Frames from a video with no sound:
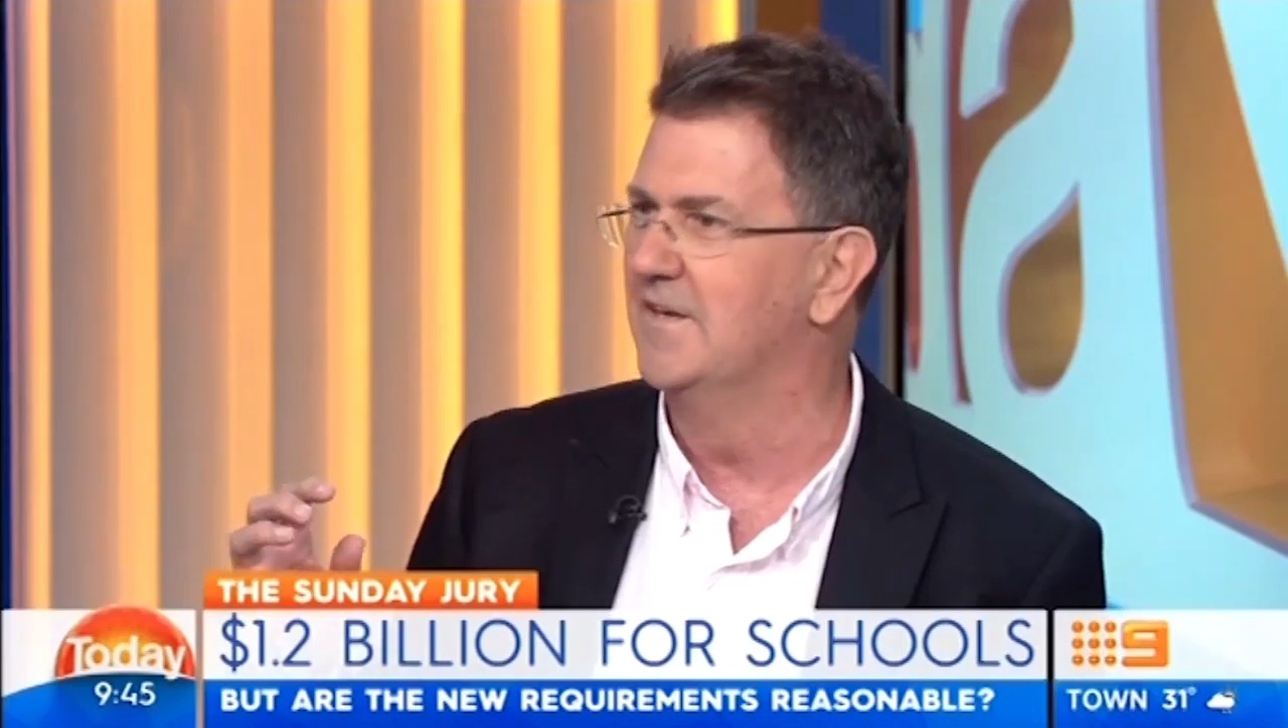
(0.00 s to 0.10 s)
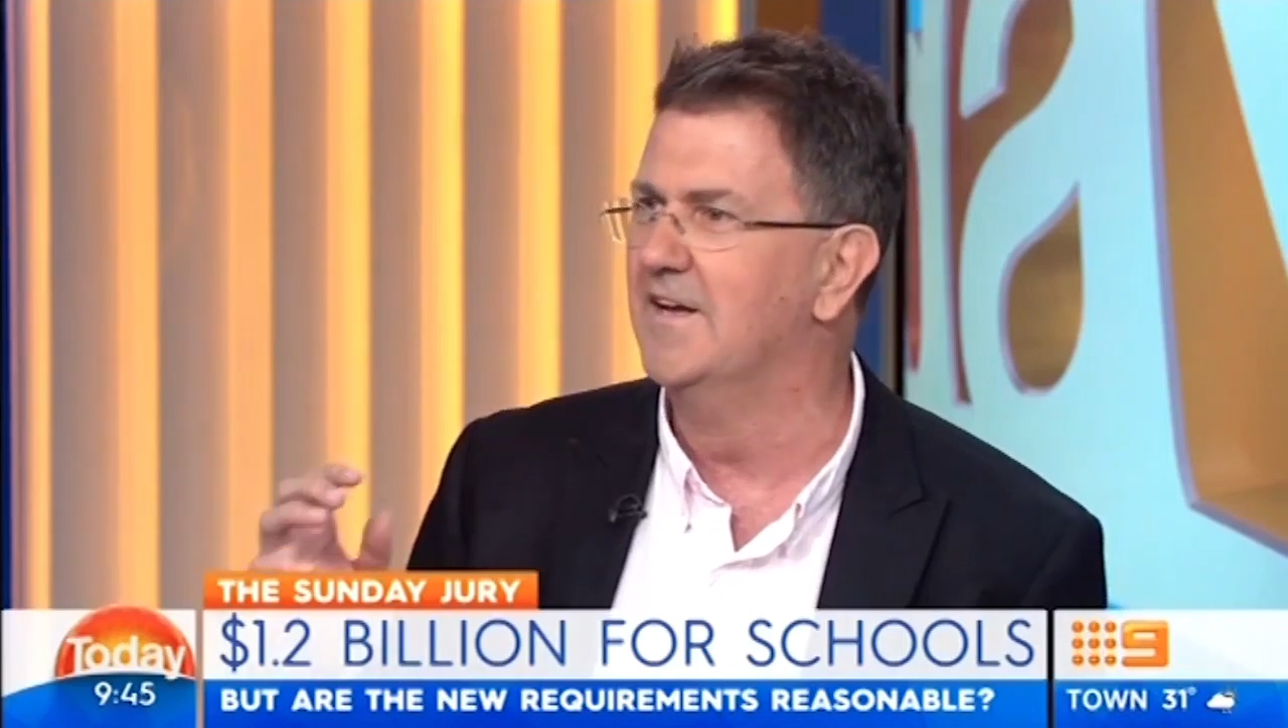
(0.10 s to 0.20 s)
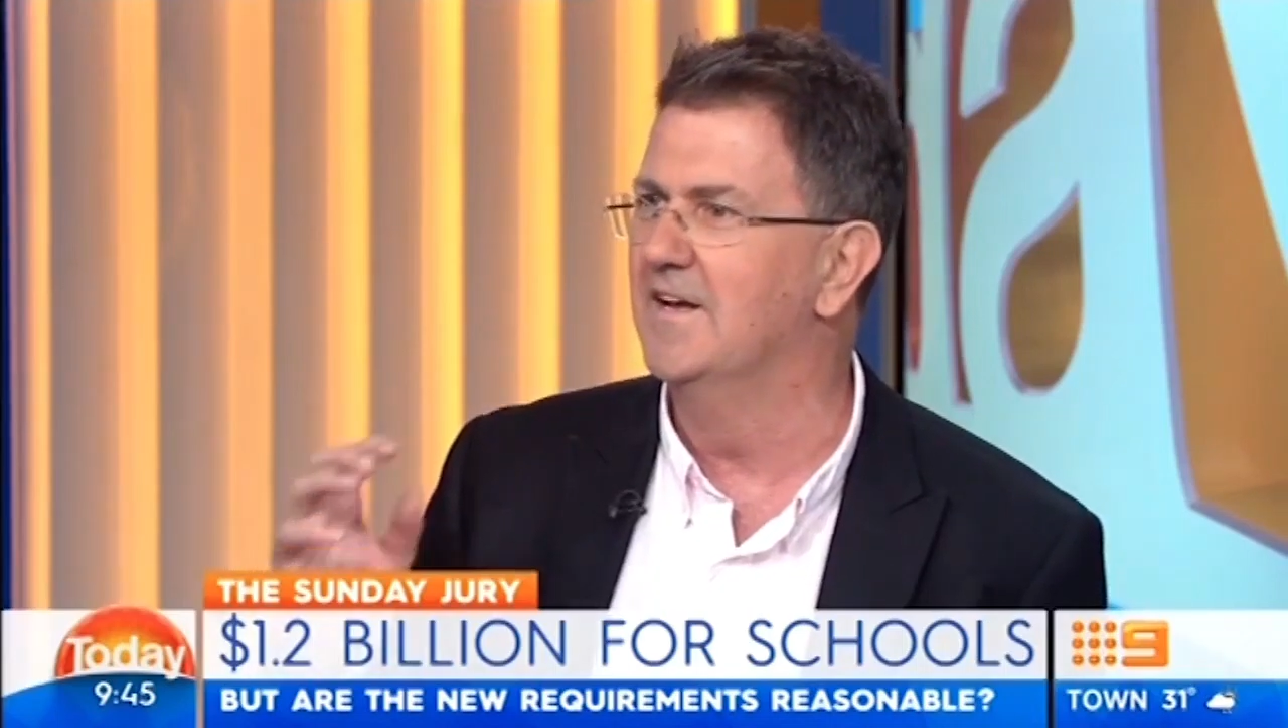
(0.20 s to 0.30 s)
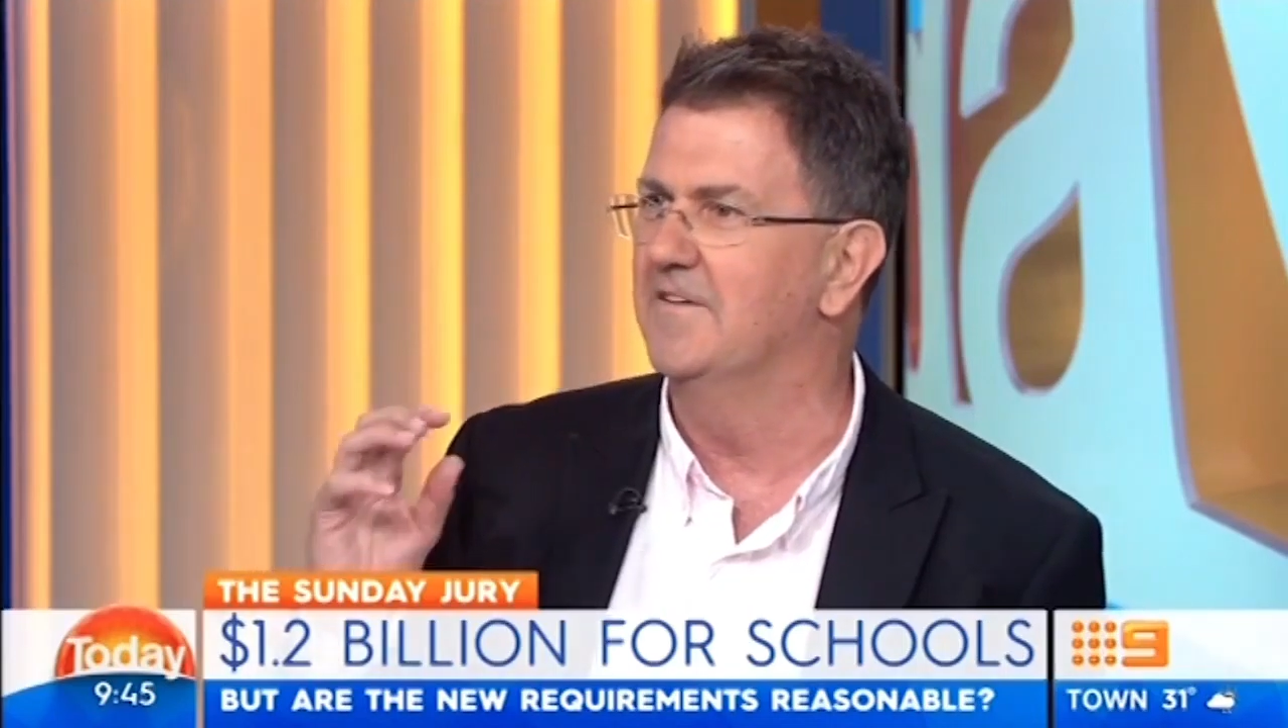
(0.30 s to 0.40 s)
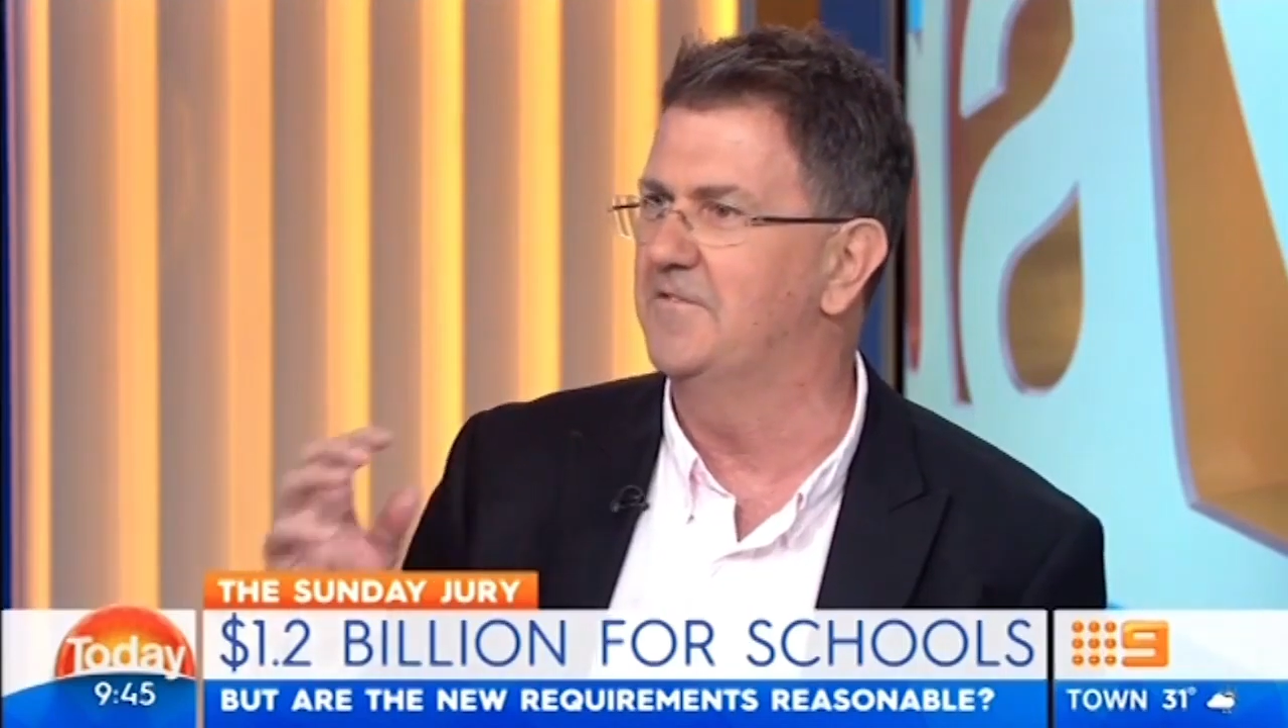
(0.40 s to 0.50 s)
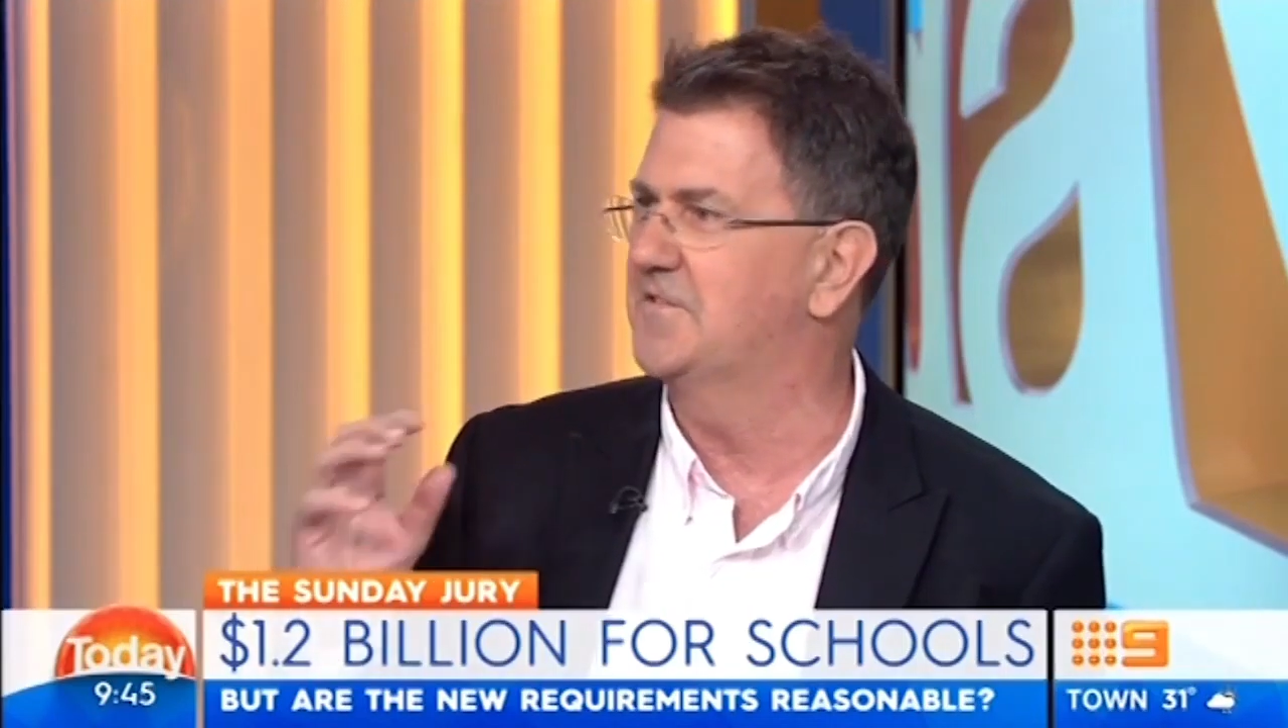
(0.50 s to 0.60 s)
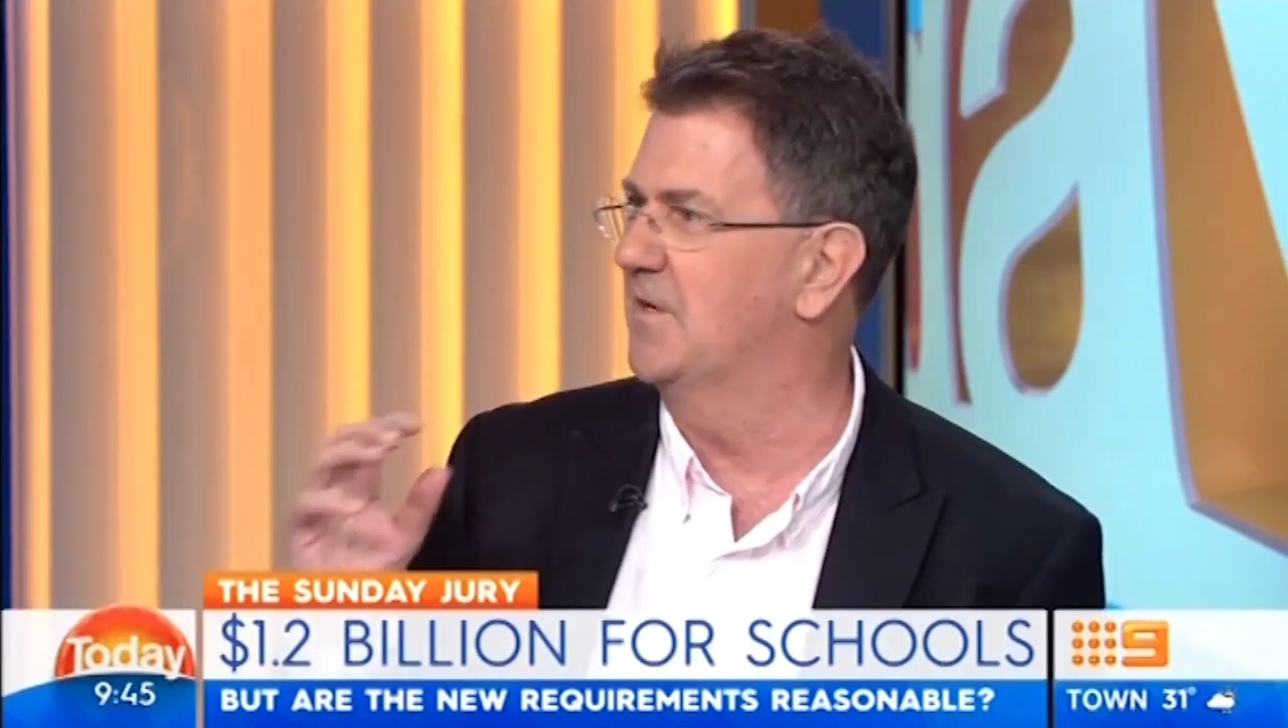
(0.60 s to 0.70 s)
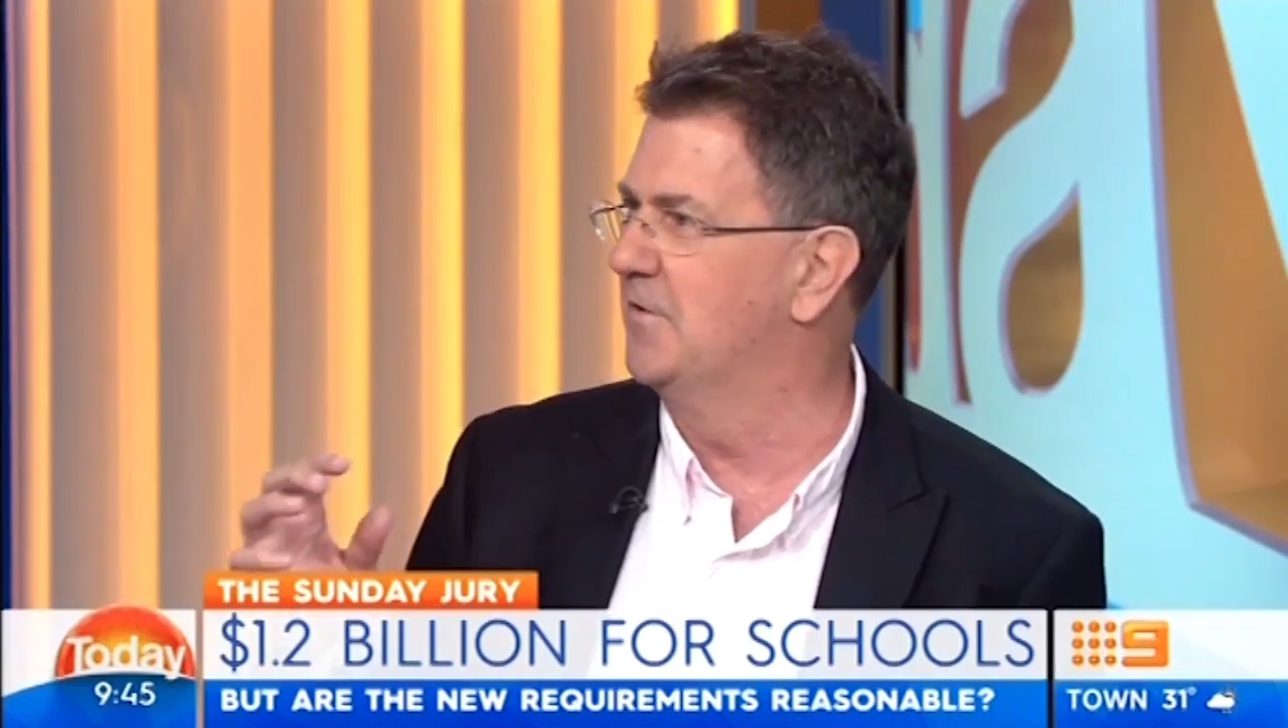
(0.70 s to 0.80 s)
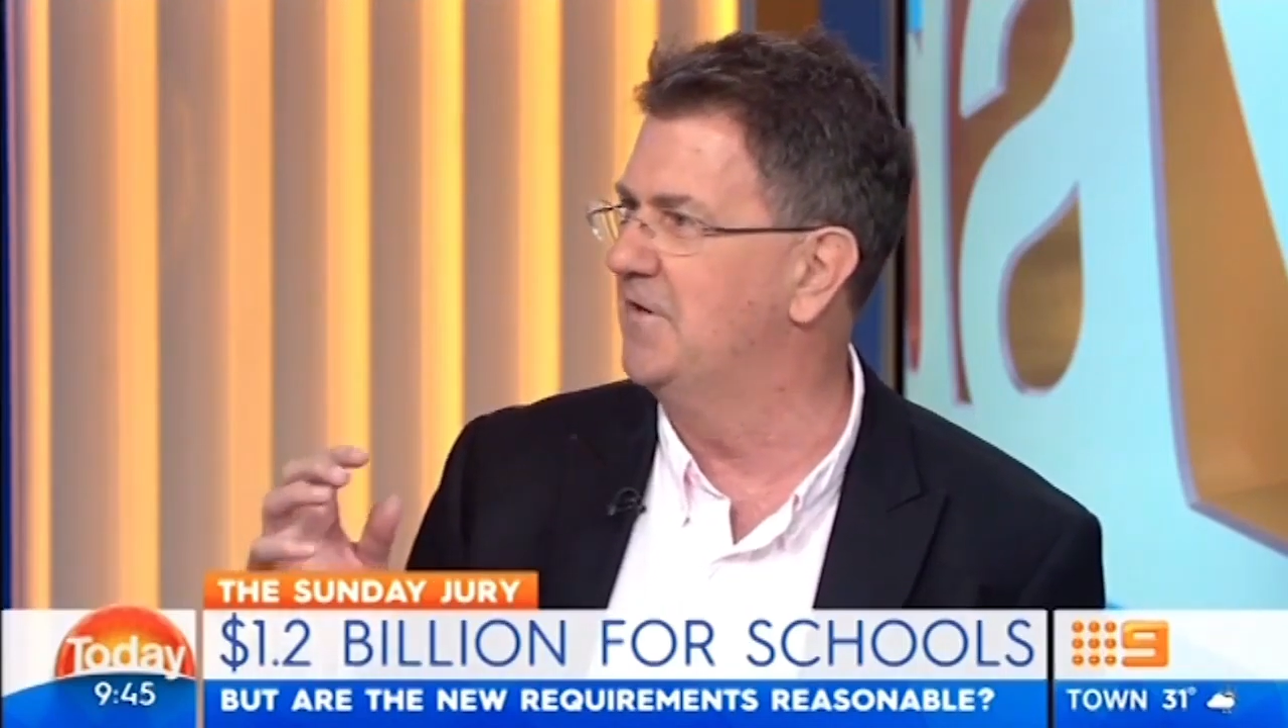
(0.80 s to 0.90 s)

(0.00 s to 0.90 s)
uh, mm. uh, for someone